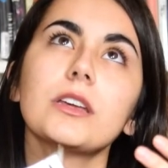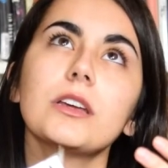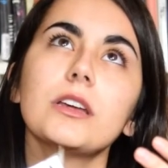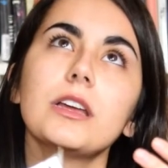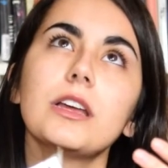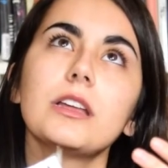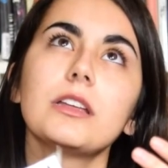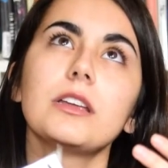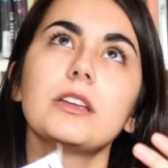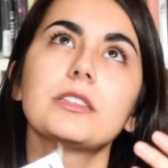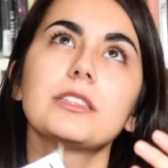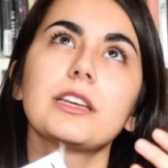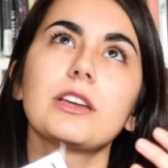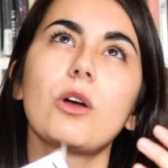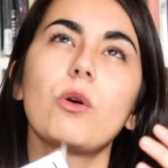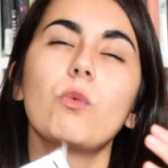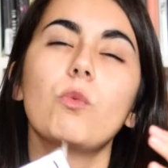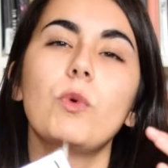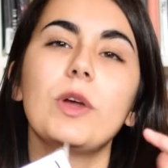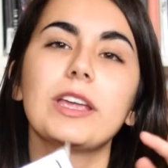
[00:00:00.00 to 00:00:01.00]
It's like
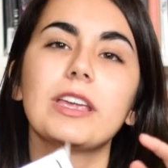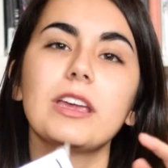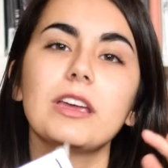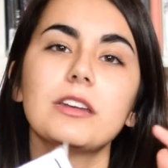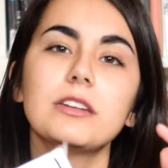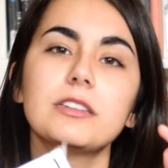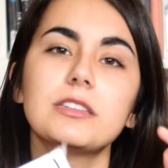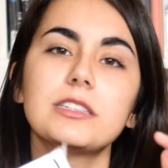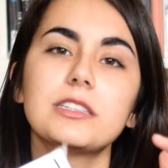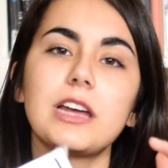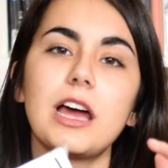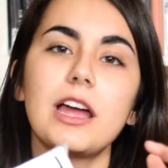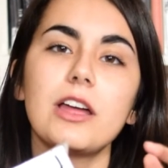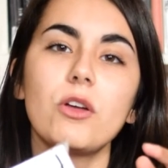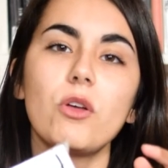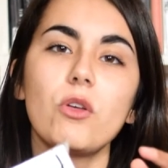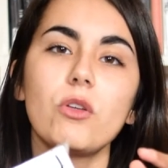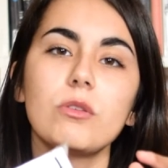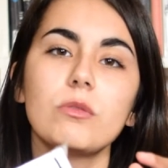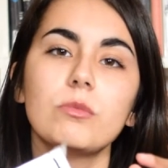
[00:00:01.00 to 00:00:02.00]
a Wicked
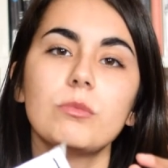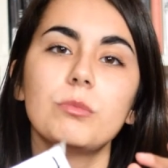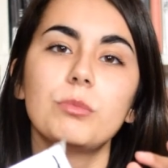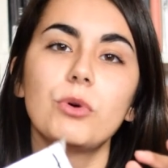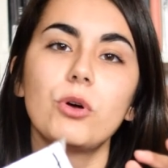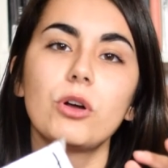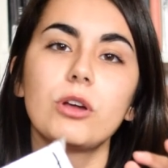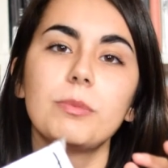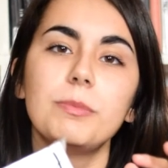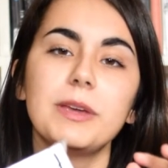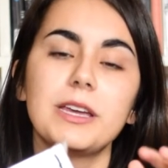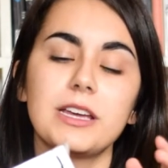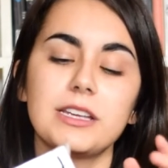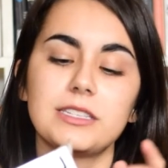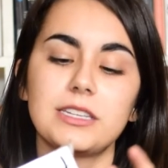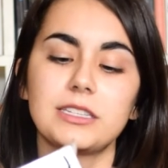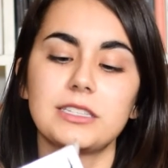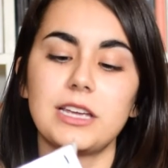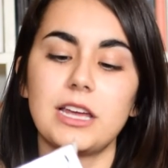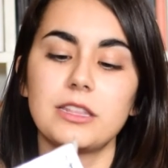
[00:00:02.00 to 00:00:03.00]
style book, because
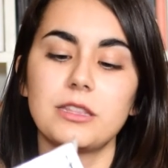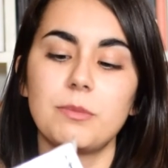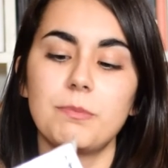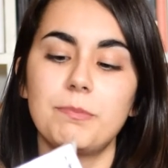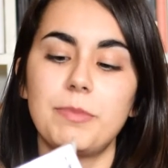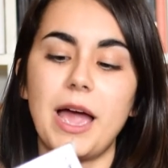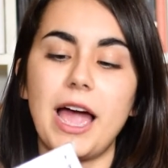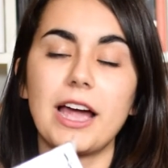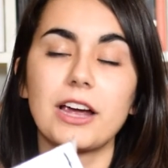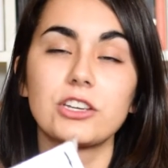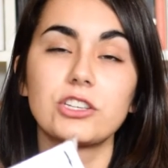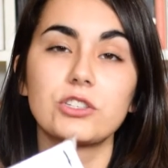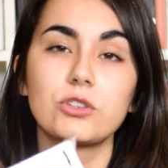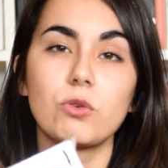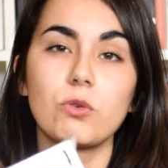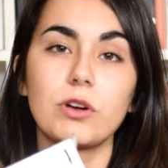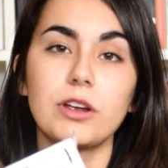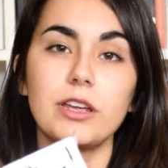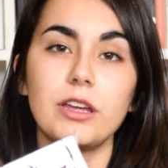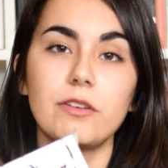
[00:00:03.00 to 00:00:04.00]
it's the
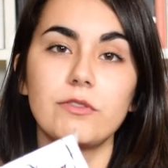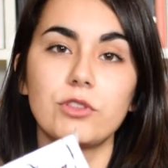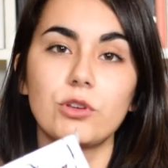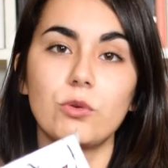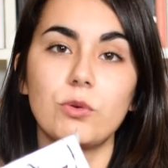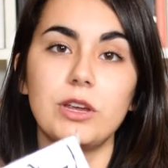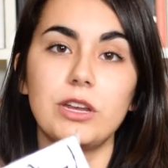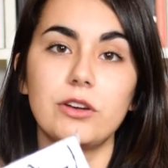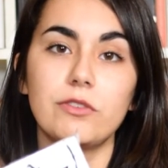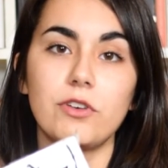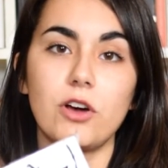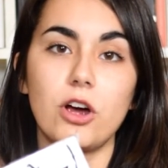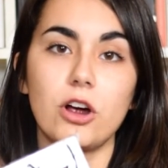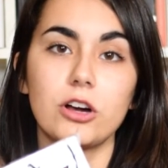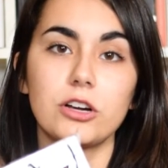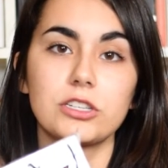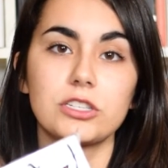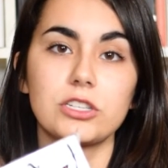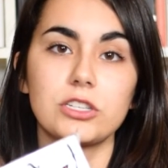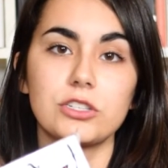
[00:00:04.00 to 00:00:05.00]
backstory of the Queen of
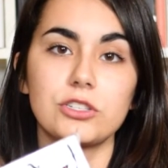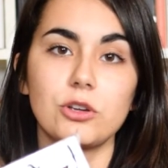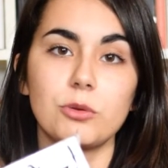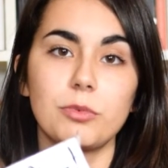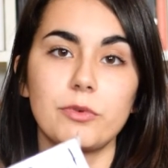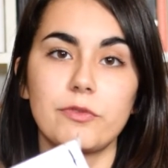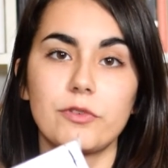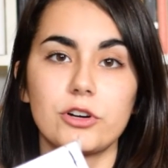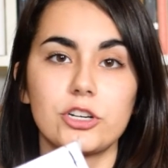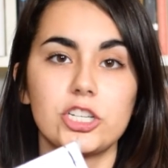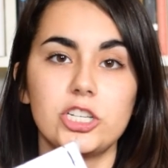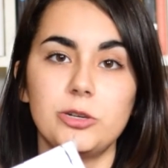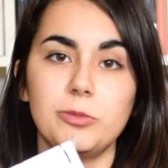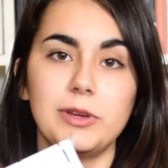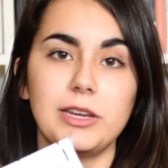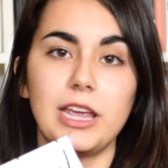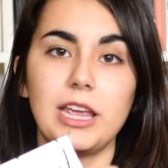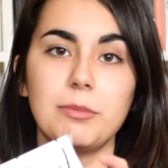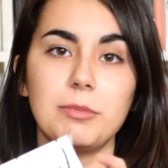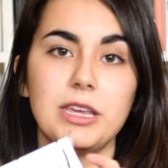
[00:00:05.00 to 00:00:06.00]
Hearts. So before she
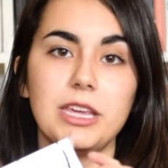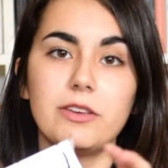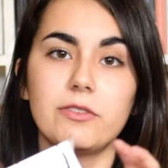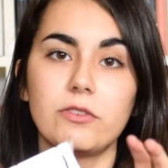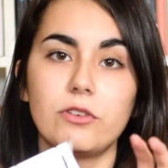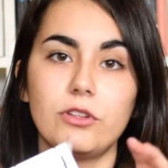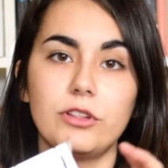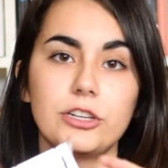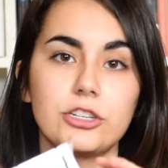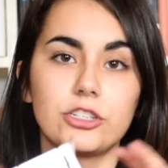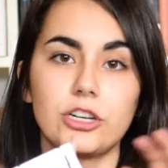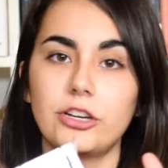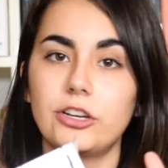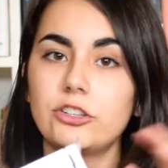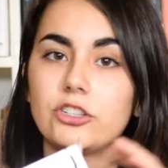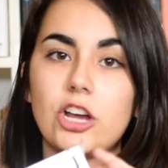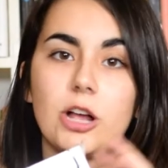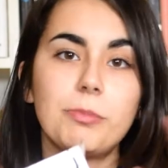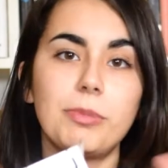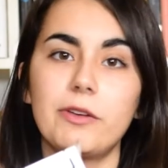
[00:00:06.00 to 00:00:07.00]
became evil and tried to
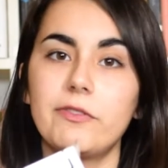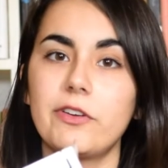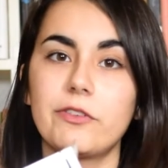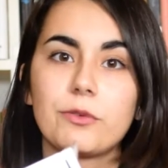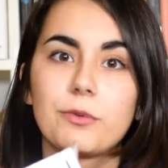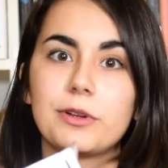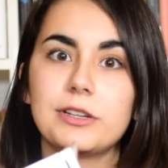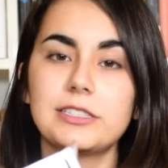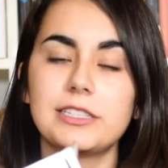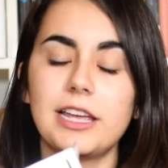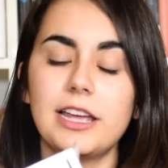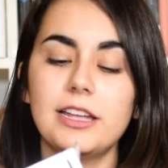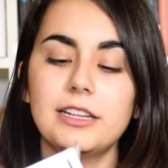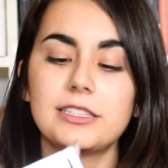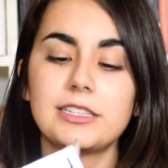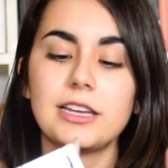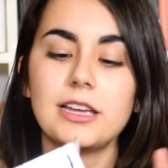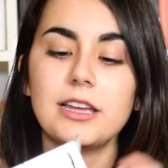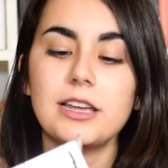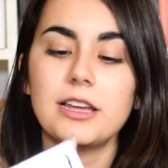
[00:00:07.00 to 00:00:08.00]
chop off everyone's
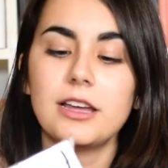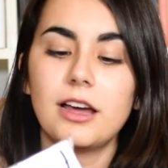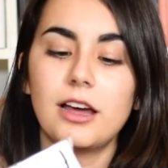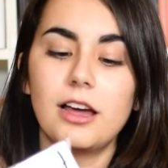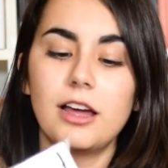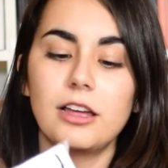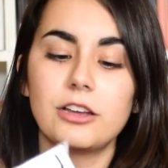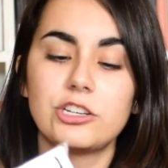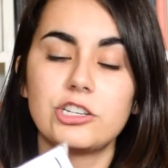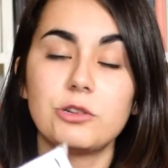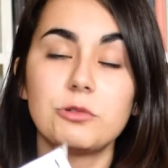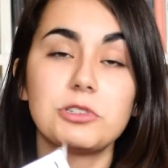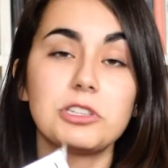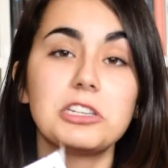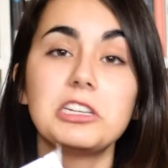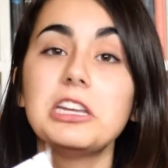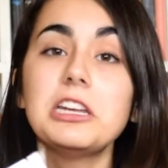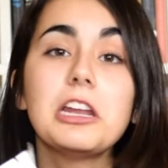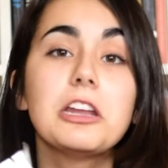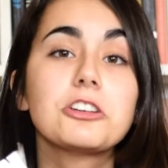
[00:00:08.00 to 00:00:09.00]
heads, she was a
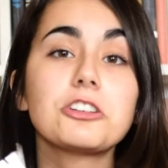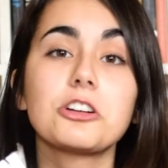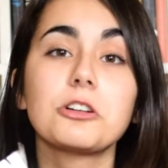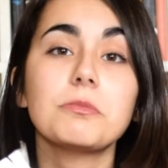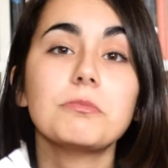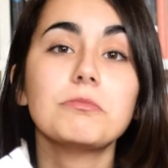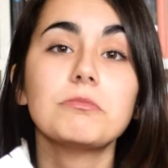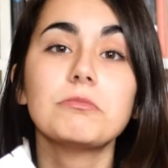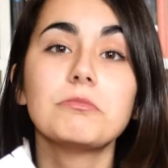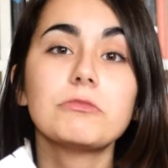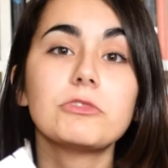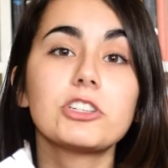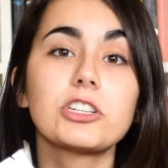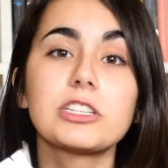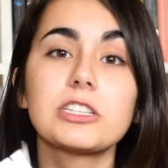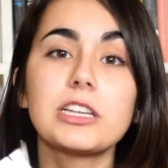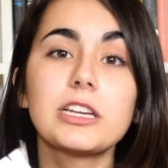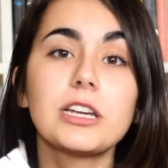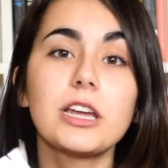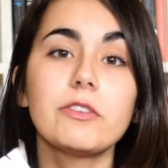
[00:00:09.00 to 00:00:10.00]
teenager,
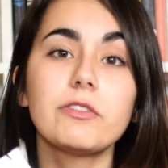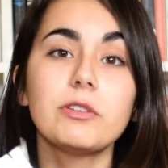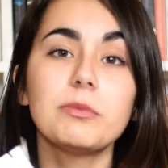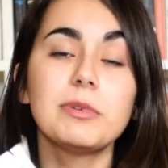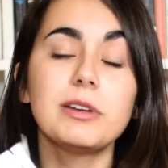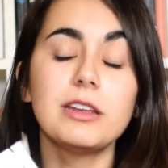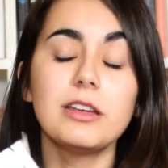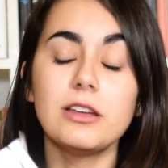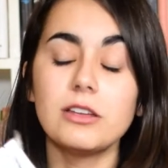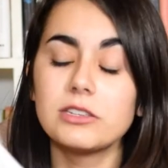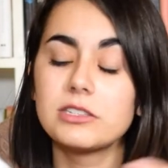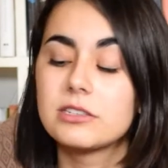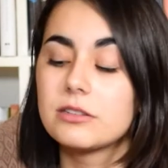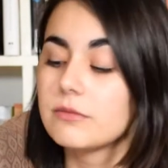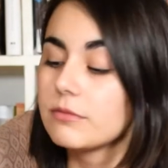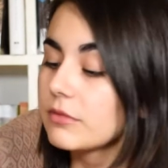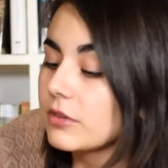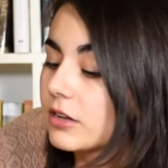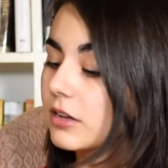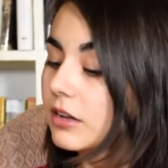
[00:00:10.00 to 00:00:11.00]
just like everybody else.
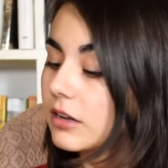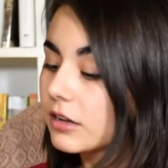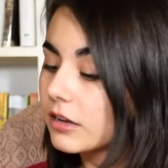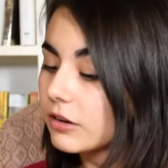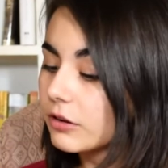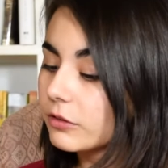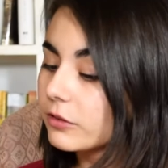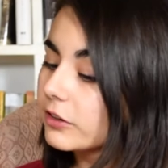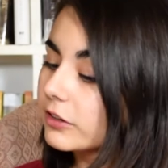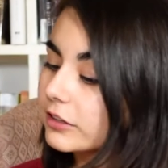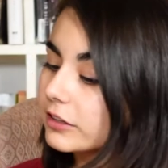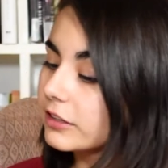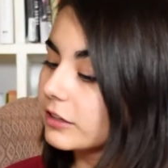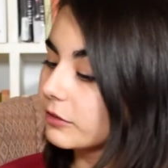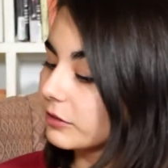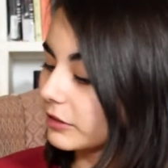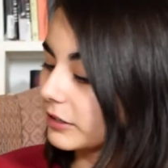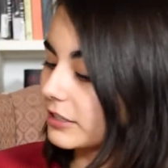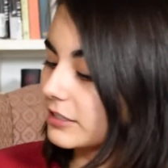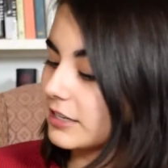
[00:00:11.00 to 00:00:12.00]
Really,
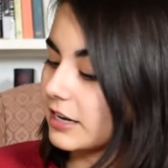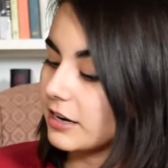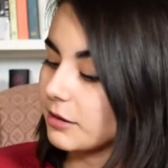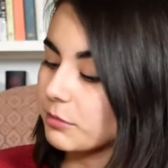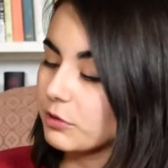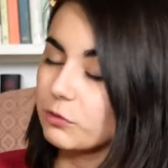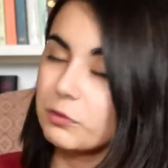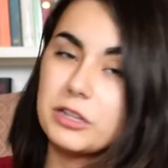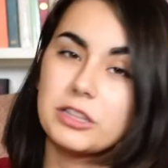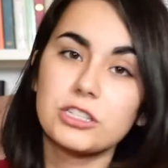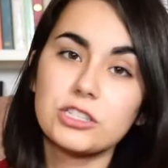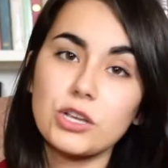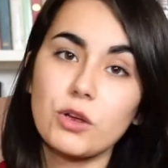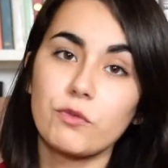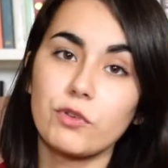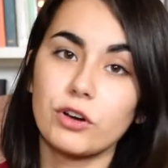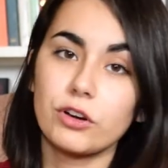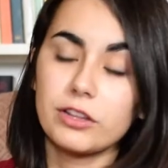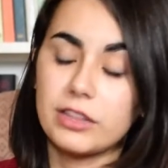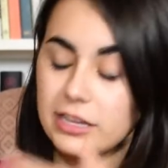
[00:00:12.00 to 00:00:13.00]
really excited. I'm going to read this
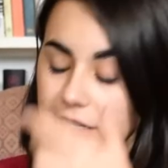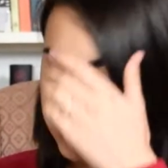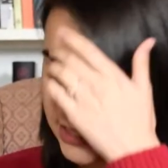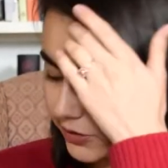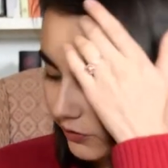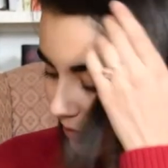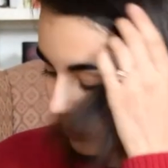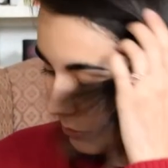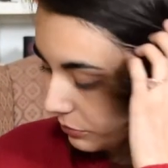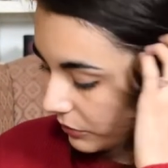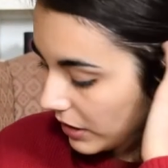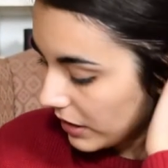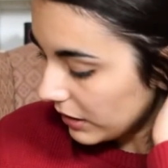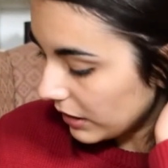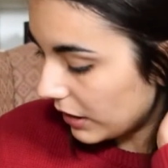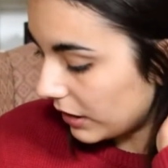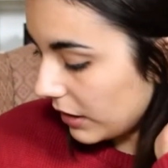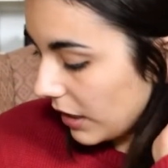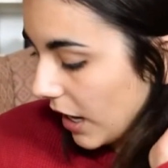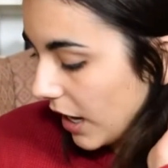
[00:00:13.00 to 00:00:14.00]
over Thanksgiving break,
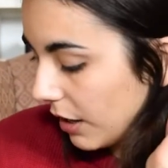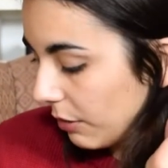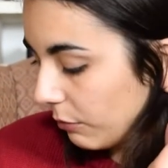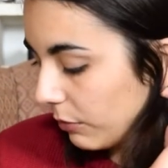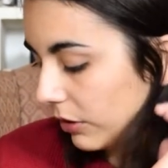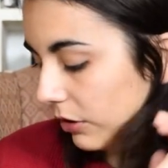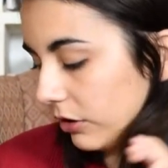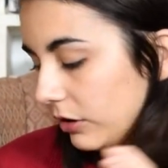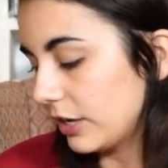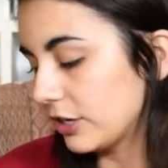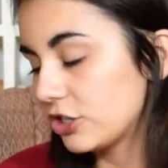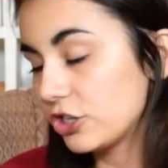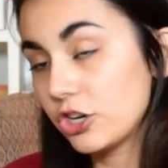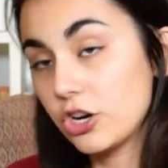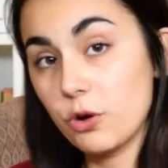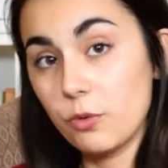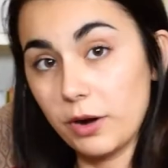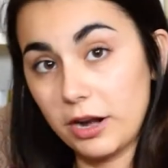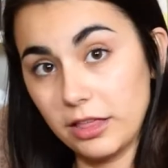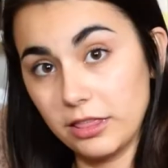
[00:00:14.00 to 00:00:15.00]
and I will let you
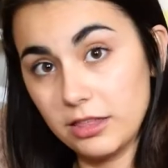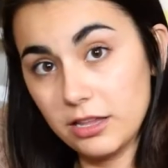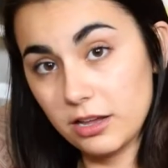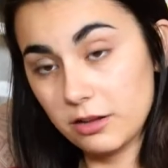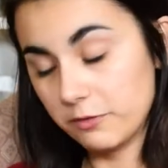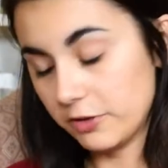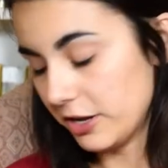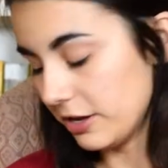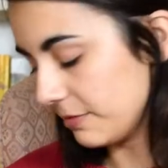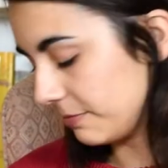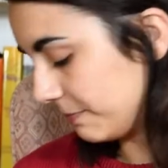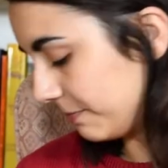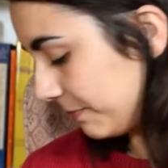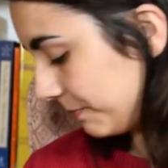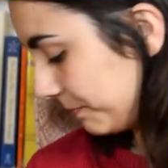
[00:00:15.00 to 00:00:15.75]
know what I think of it.